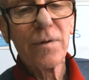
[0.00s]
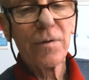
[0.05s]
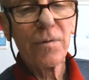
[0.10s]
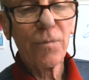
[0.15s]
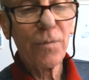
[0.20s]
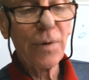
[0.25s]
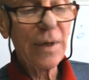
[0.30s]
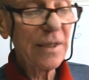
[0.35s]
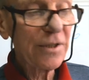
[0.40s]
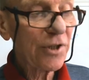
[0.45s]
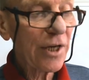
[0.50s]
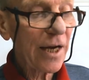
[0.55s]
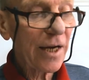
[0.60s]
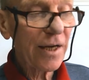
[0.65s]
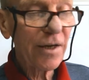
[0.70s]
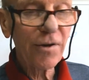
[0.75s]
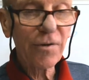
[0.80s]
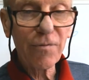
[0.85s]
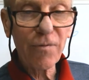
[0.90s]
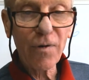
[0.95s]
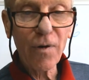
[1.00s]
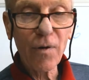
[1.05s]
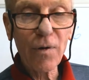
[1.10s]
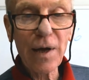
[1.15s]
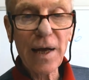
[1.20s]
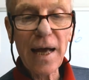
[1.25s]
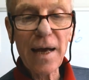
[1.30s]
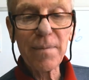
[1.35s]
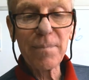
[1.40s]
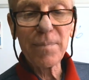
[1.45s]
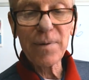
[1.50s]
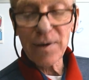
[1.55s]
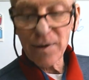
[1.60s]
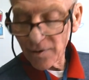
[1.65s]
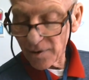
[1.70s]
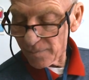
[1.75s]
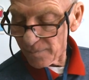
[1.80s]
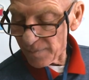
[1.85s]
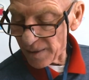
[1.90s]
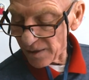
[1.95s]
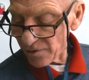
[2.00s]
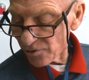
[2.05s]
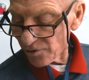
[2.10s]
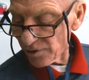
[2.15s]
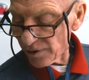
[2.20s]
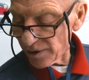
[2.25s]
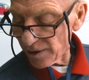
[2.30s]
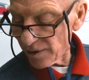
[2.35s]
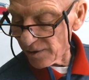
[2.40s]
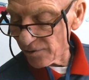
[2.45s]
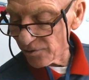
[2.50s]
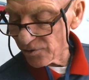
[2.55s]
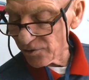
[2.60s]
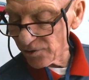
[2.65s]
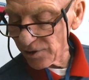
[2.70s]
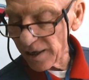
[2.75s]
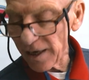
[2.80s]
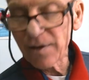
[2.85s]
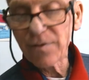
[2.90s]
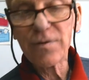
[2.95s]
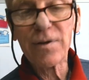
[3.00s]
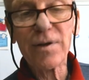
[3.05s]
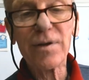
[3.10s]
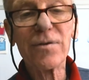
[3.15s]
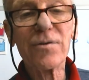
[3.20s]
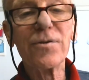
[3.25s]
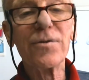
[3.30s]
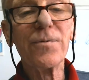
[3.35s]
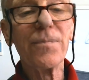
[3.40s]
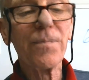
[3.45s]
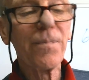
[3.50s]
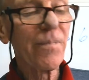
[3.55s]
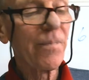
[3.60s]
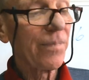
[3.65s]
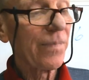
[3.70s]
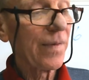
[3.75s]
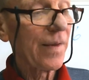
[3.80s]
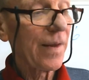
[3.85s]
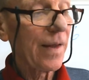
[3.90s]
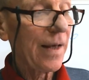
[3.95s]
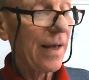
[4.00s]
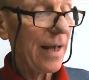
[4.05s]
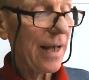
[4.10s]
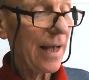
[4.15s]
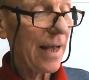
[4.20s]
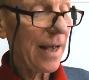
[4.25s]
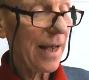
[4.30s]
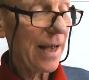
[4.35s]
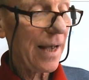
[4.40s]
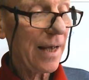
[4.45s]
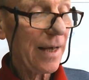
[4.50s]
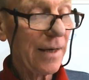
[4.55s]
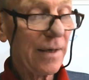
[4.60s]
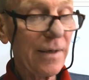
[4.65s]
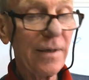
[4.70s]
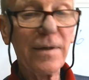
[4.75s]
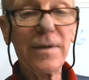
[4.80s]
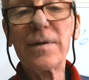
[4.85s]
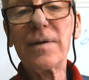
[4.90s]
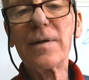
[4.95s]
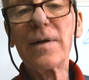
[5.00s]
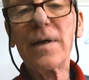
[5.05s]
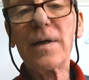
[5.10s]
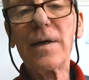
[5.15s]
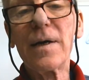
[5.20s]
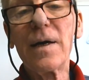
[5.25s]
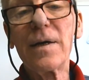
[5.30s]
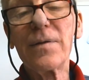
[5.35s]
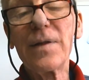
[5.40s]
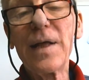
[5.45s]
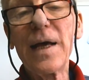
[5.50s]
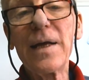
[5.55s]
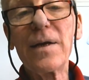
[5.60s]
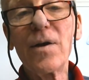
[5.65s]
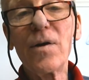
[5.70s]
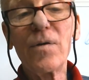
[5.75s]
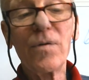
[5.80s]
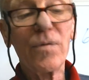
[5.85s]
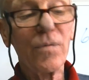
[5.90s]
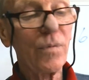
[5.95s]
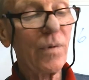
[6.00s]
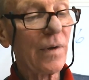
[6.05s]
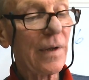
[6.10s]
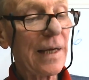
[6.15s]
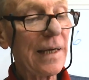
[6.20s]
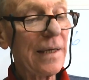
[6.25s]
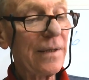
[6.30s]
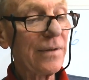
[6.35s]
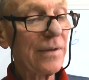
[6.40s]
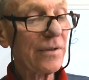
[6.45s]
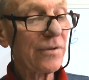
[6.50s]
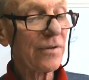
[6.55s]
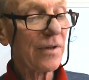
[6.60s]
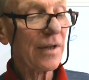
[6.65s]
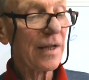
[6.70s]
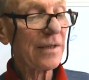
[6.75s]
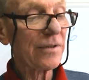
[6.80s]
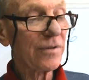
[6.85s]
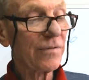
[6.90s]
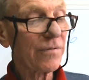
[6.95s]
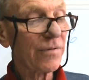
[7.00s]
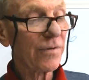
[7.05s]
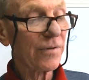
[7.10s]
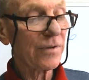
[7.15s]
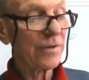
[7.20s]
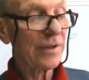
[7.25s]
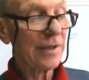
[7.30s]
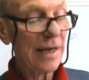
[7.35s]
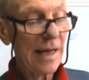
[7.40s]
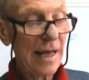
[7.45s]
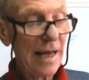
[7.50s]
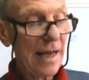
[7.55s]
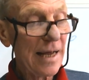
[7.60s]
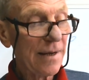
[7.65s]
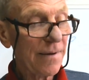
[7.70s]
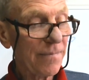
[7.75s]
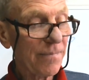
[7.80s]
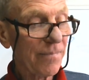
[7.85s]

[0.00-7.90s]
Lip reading: Recheck your vocabulary. Make sure you understand this. And on that note, we'll end this lesson for today.